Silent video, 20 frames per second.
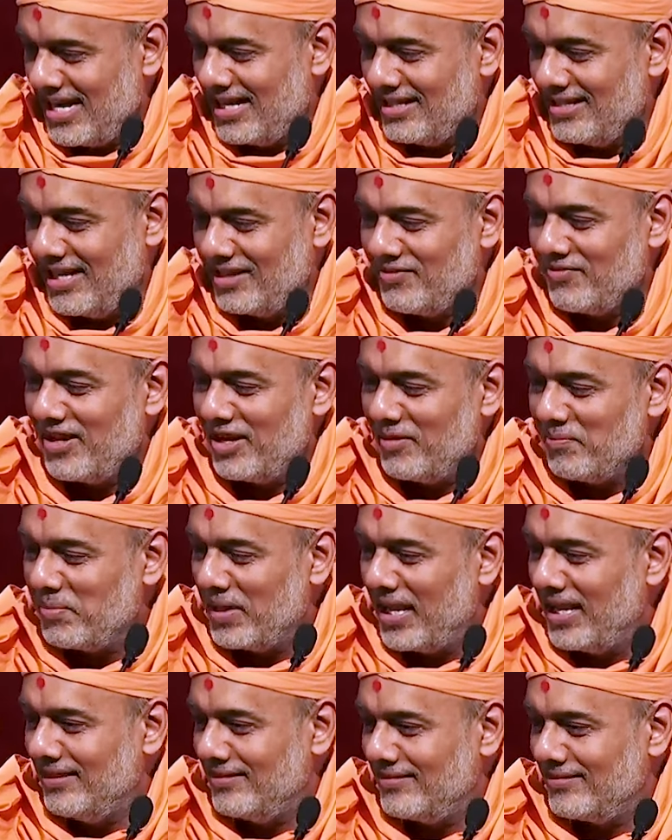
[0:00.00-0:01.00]
at that very
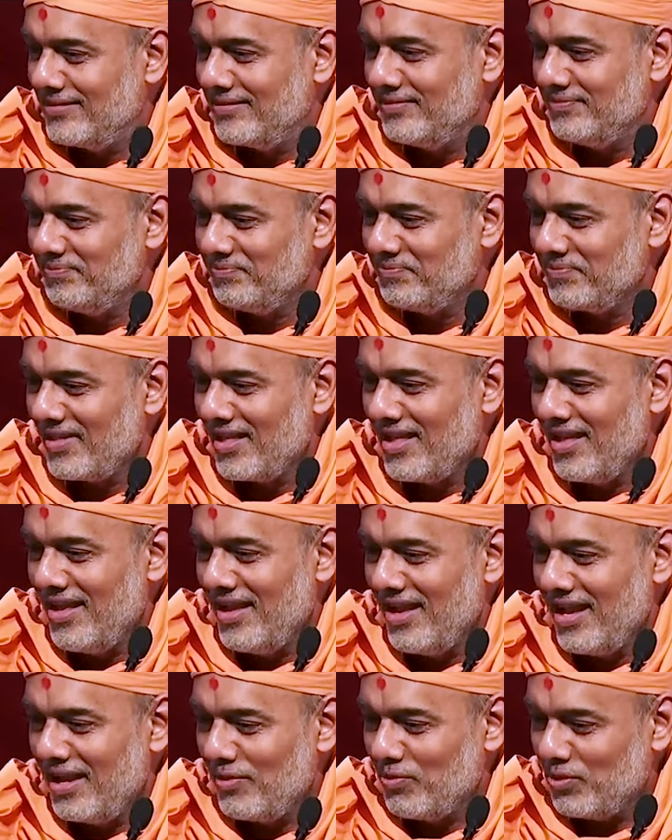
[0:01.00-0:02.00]
place,
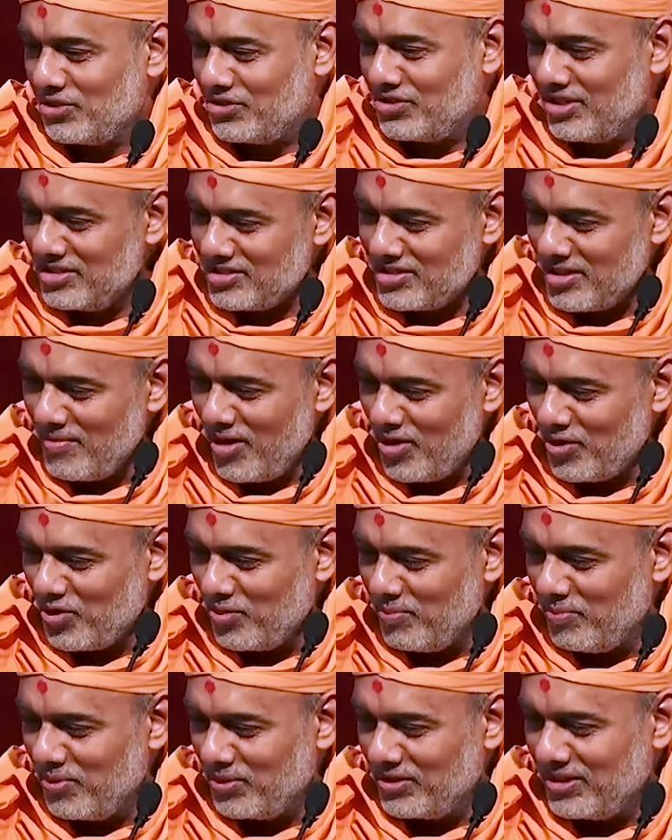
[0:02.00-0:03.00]
and was just about
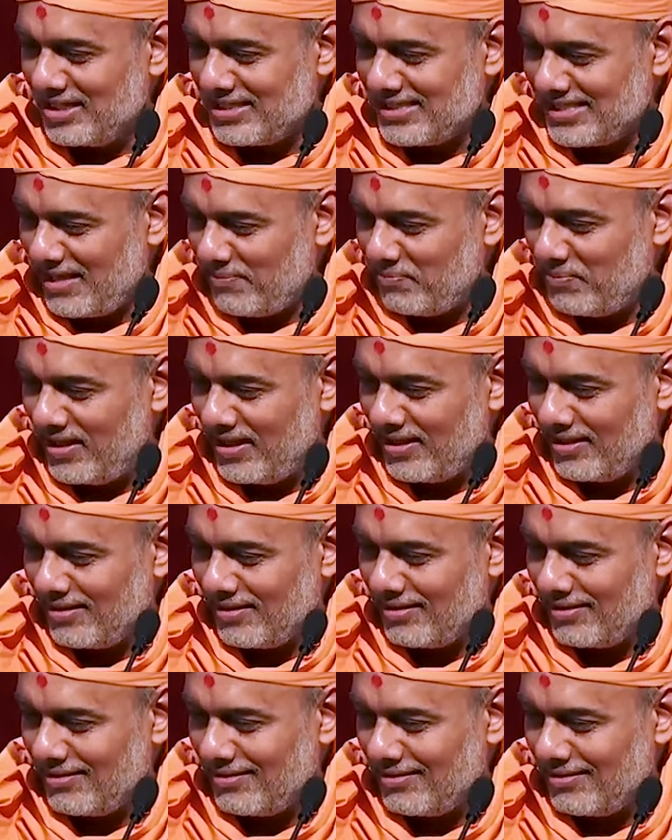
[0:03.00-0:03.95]
to put the sapling